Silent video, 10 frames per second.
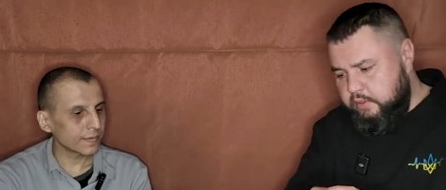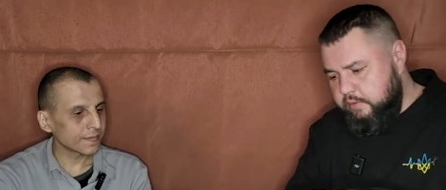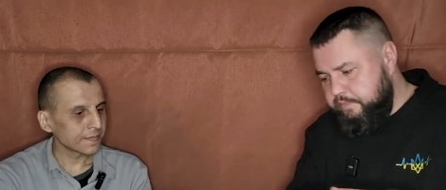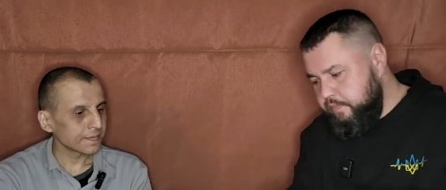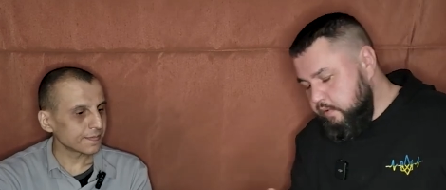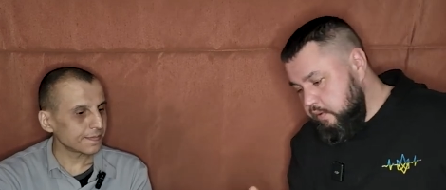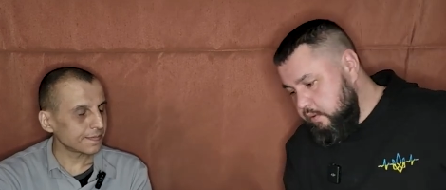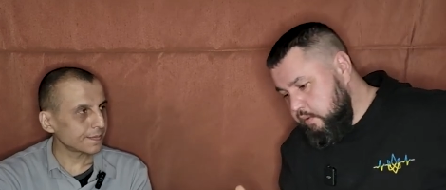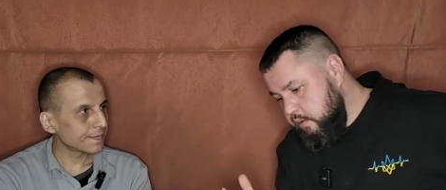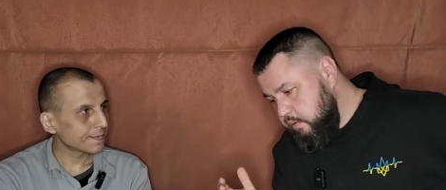Speaker 1: Prigozhin
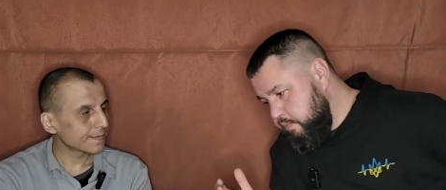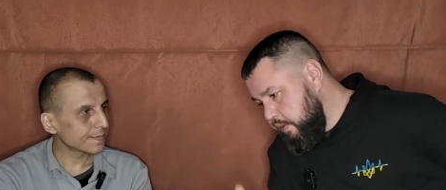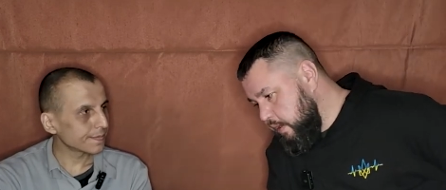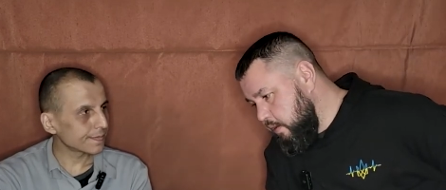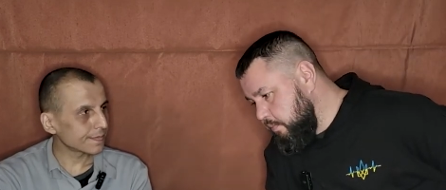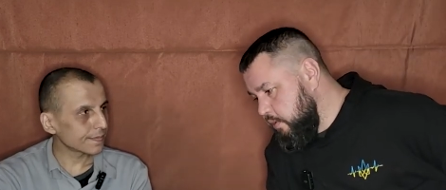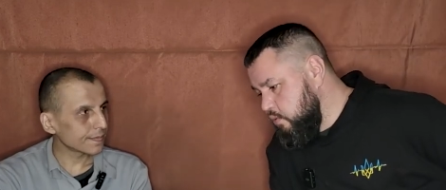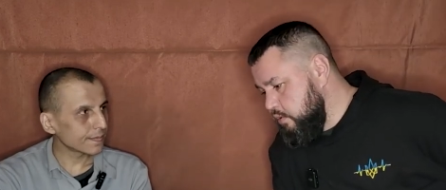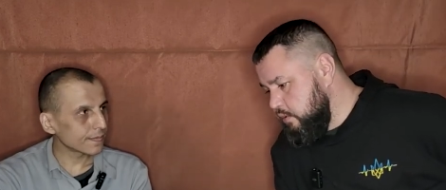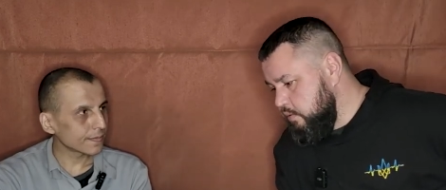arrived.
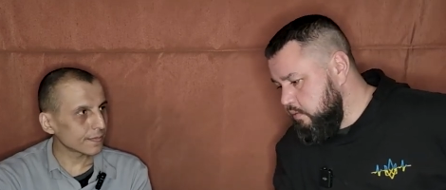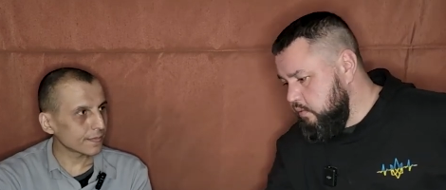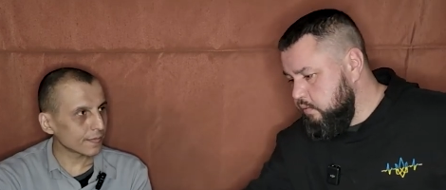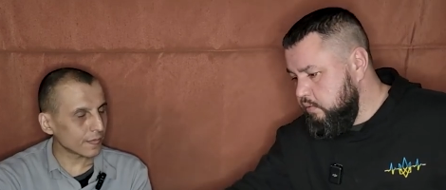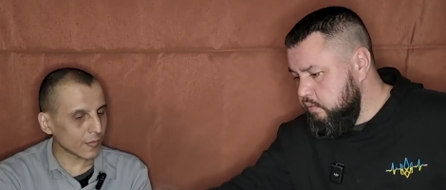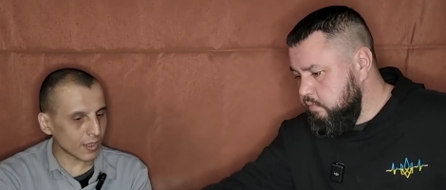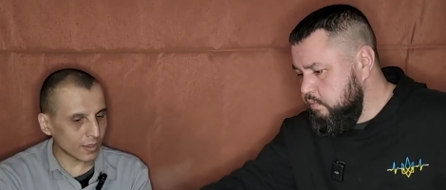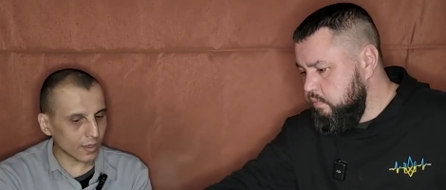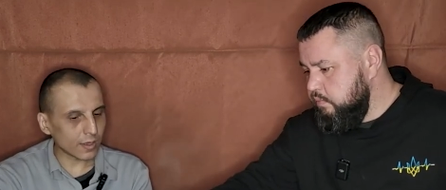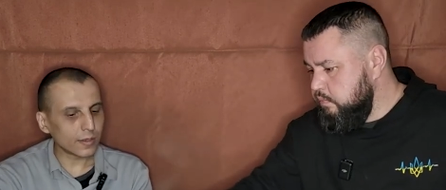Yes.
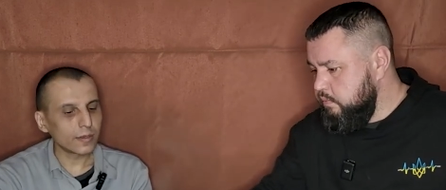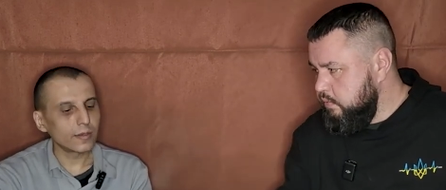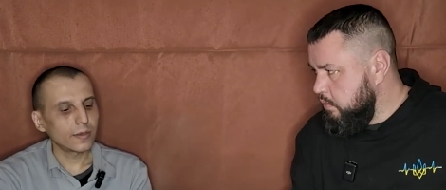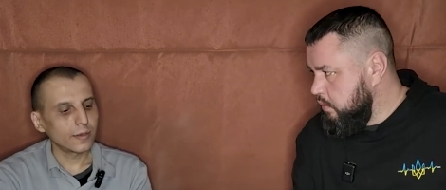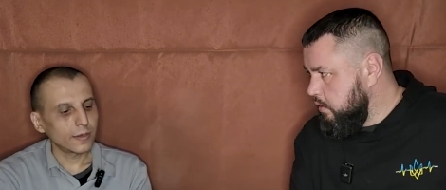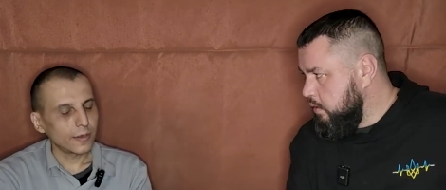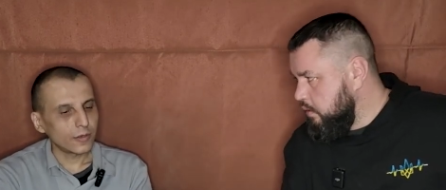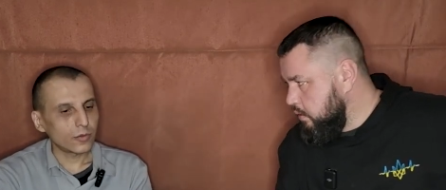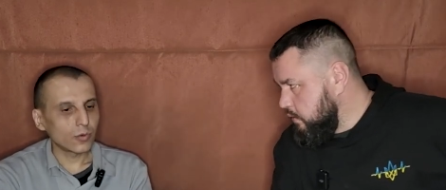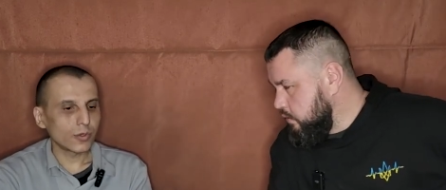
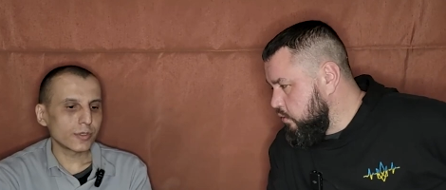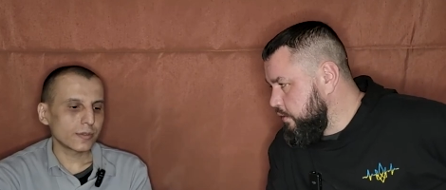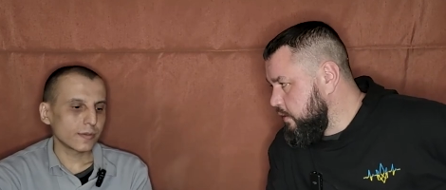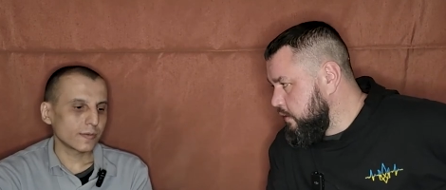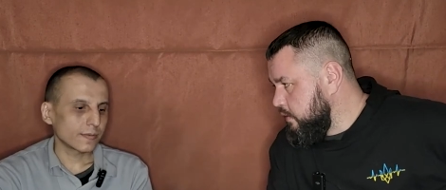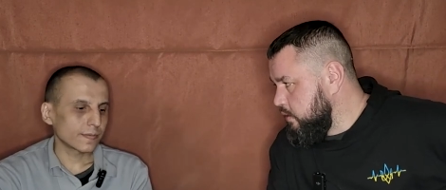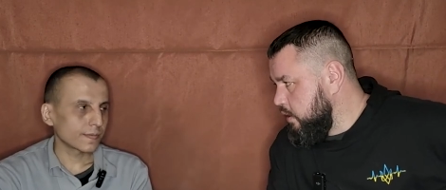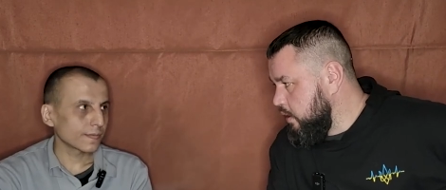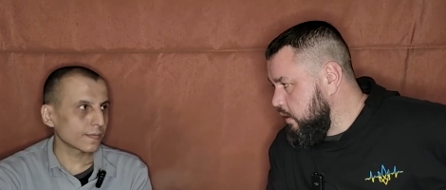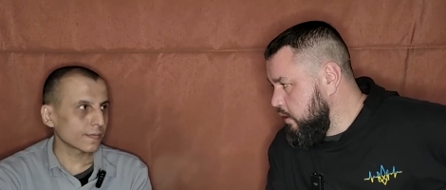Who was among these
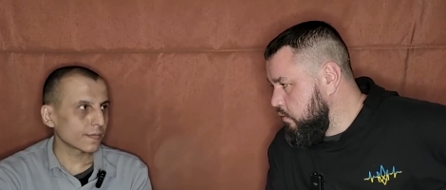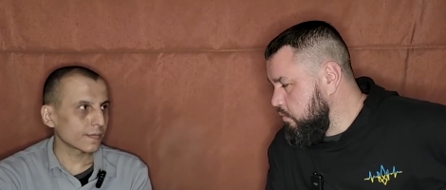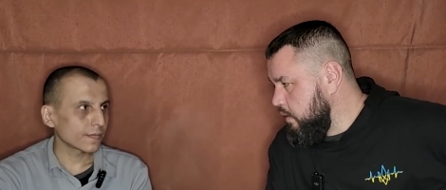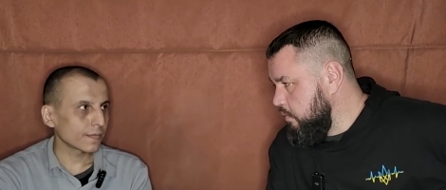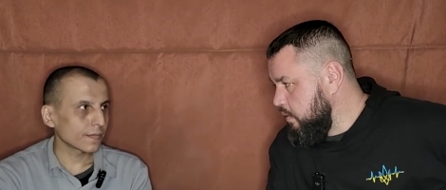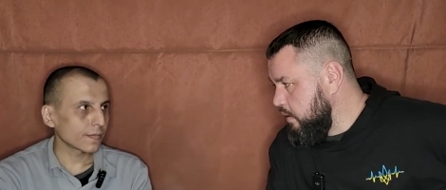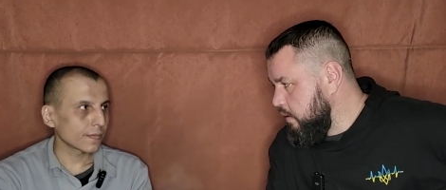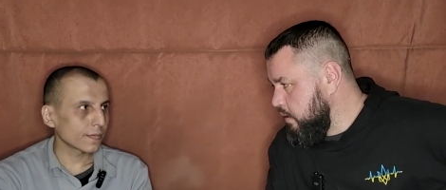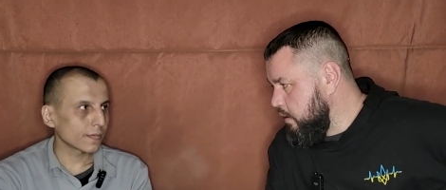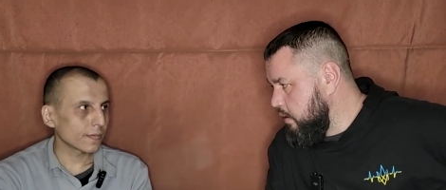111
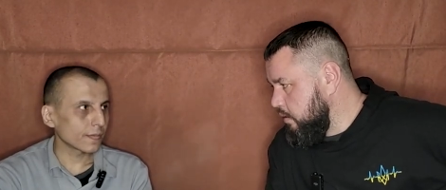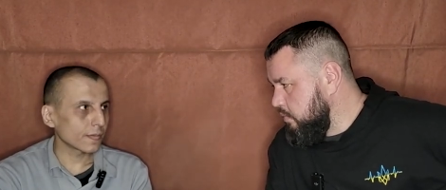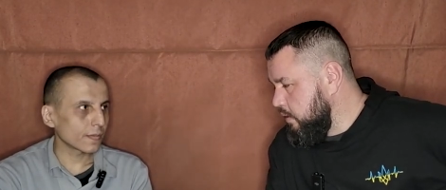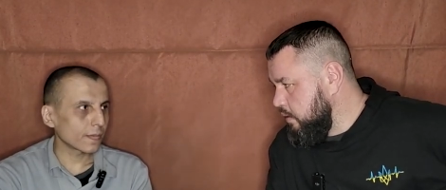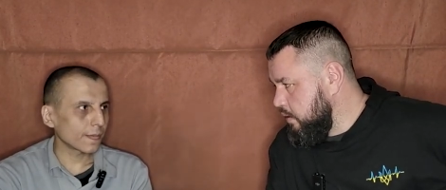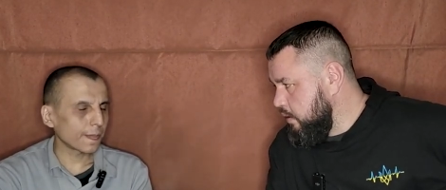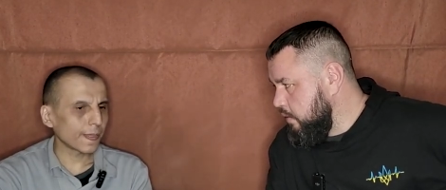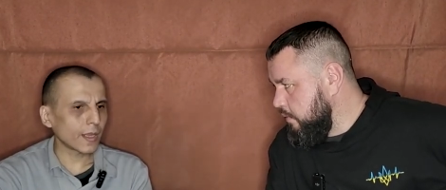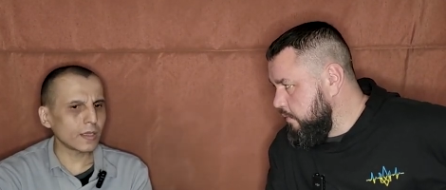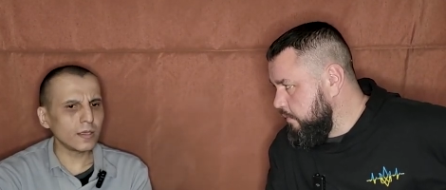
Speaker 2: people?
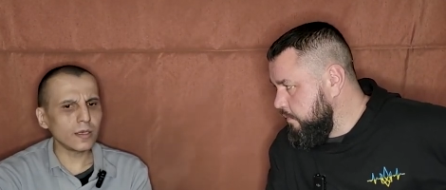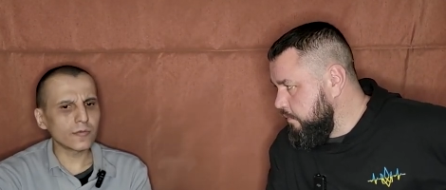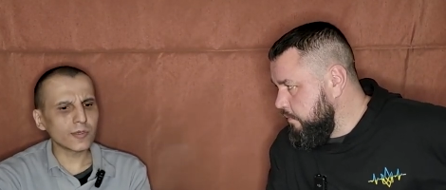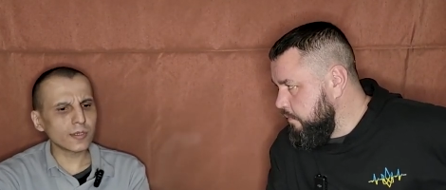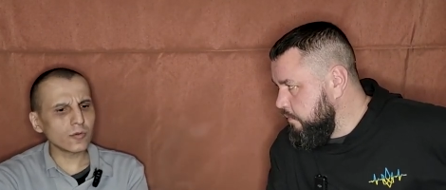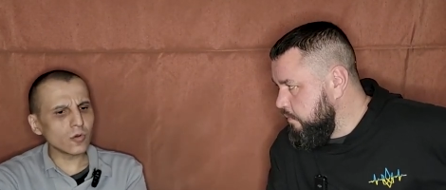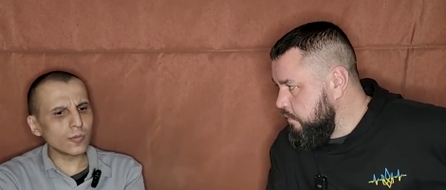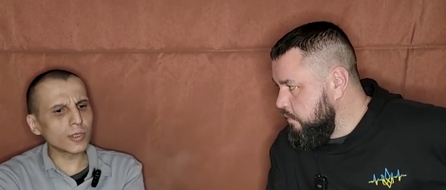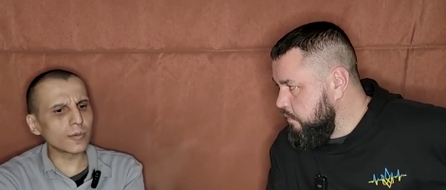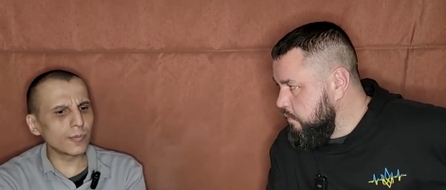Basically, they
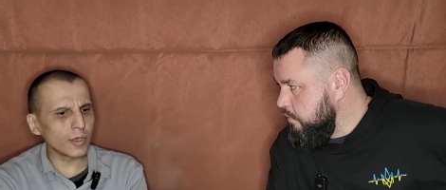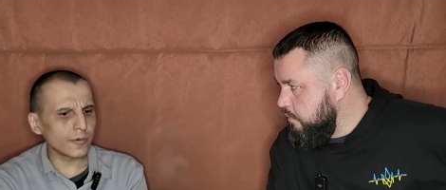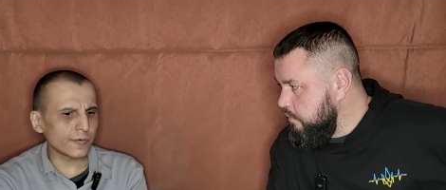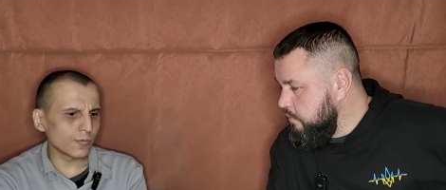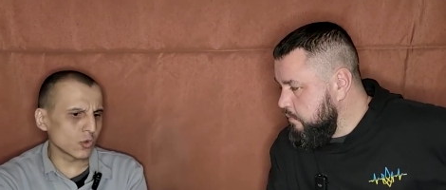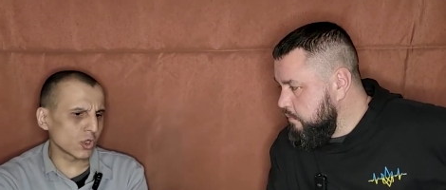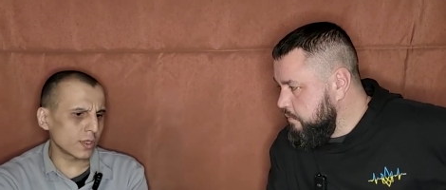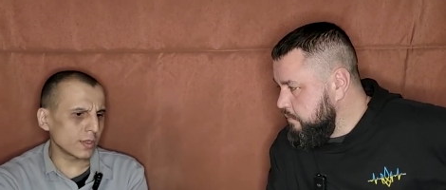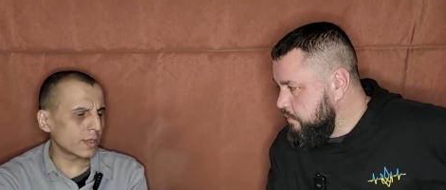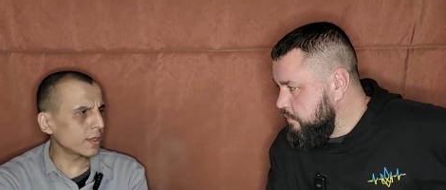were muzhiks, that
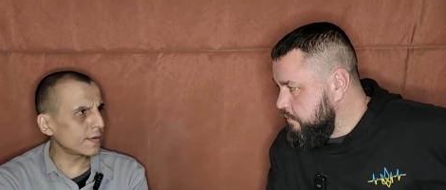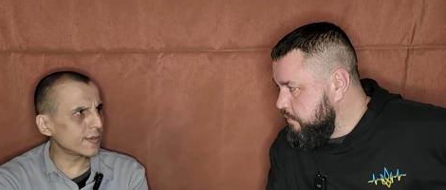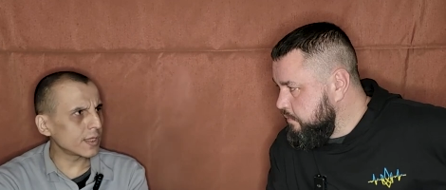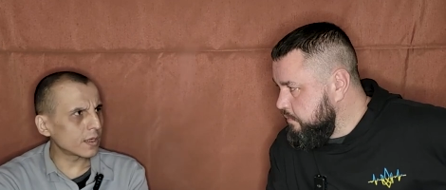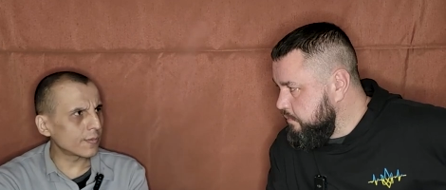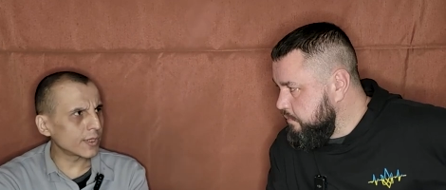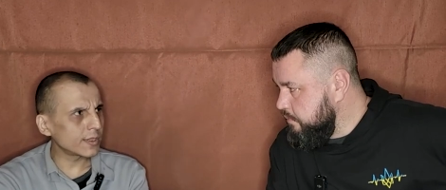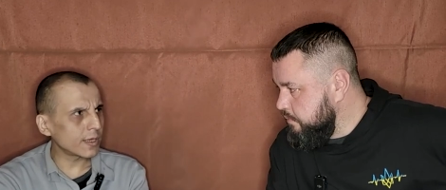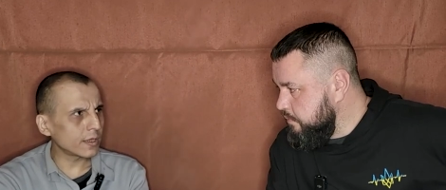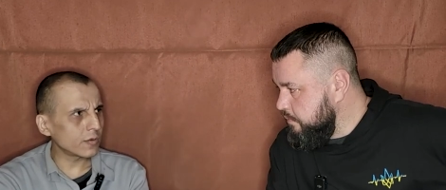is, hard
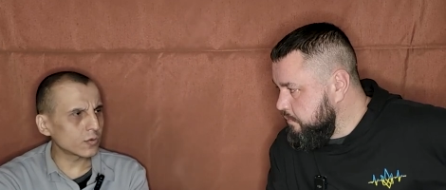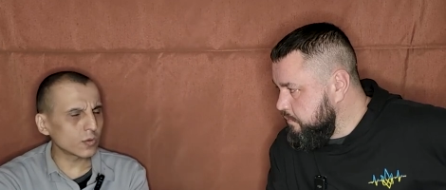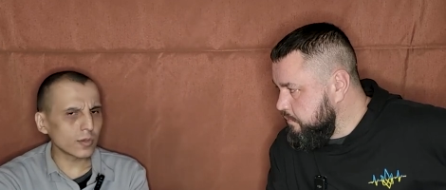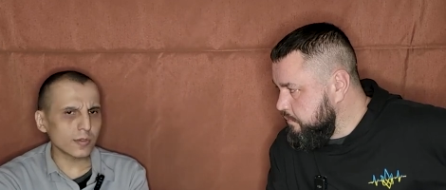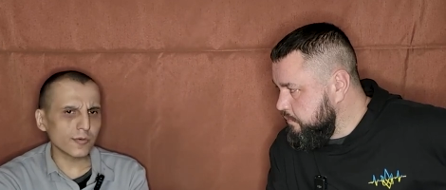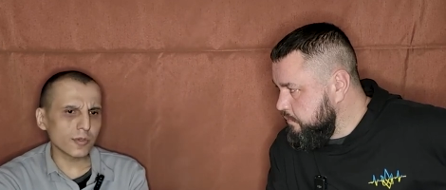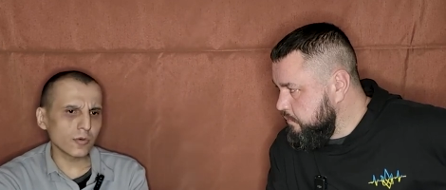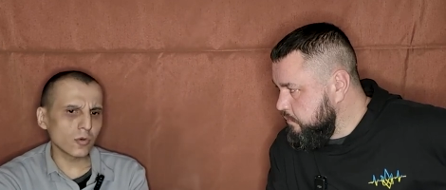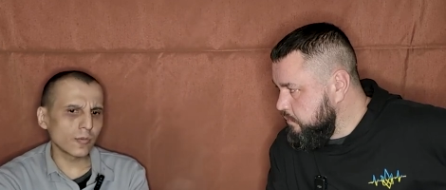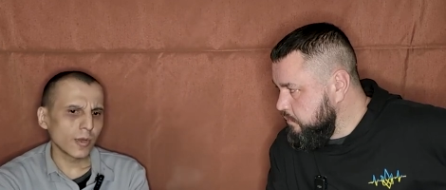workers. We
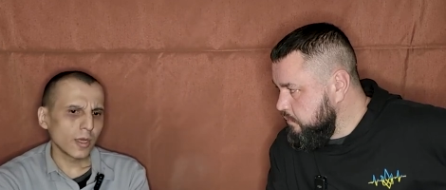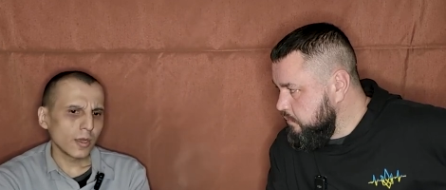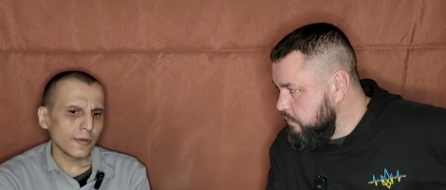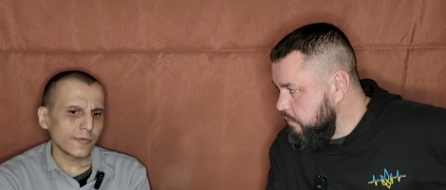left mainly